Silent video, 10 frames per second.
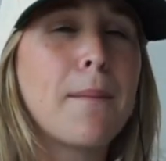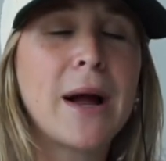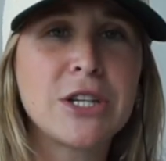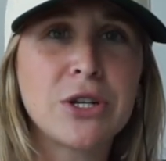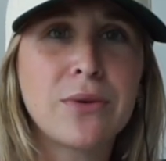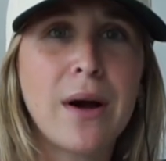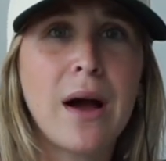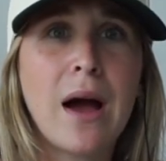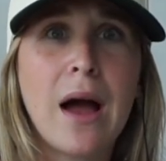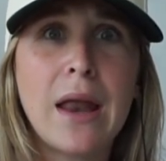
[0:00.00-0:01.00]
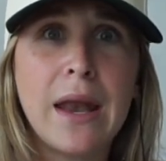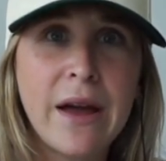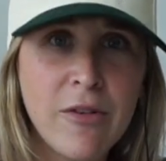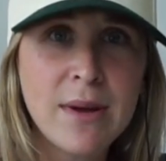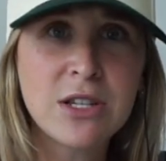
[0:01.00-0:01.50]
Mind you,
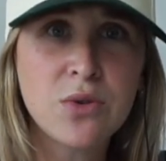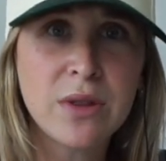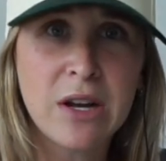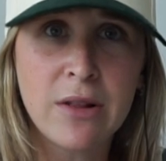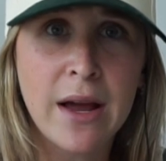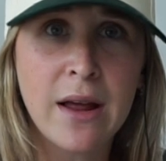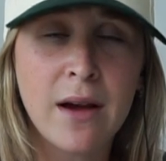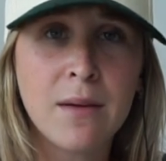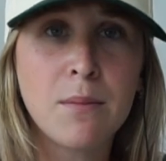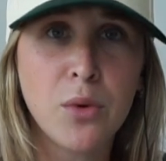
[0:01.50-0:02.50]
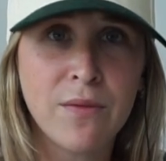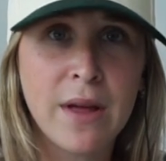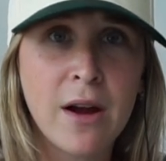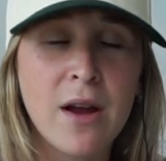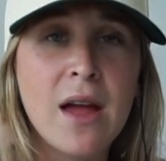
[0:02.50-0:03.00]
never been to North Carolina,
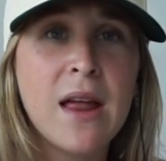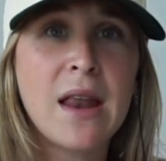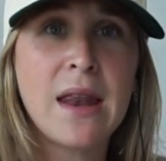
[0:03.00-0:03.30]
move there.